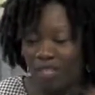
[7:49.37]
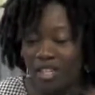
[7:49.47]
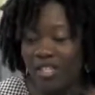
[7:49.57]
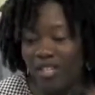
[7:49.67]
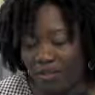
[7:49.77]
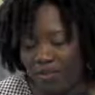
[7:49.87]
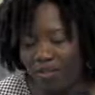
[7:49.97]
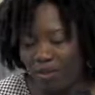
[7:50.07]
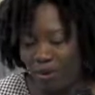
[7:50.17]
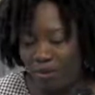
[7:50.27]
So this is the
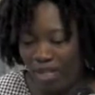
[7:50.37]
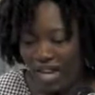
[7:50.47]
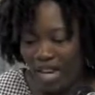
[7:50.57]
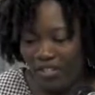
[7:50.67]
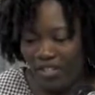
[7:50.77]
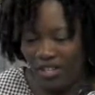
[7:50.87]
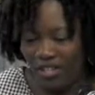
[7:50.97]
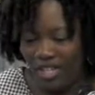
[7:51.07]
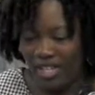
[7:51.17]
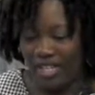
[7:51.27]
first poem in the 8
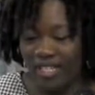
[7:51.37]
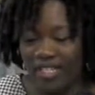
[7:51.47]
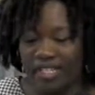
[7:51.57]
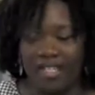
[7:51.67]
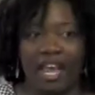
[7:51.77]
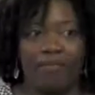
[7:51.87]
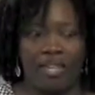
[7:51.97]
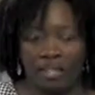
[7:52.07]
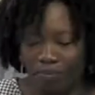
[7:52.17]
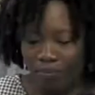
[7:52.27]
series, and this is
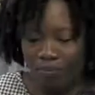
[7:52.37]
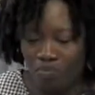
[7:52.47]
7.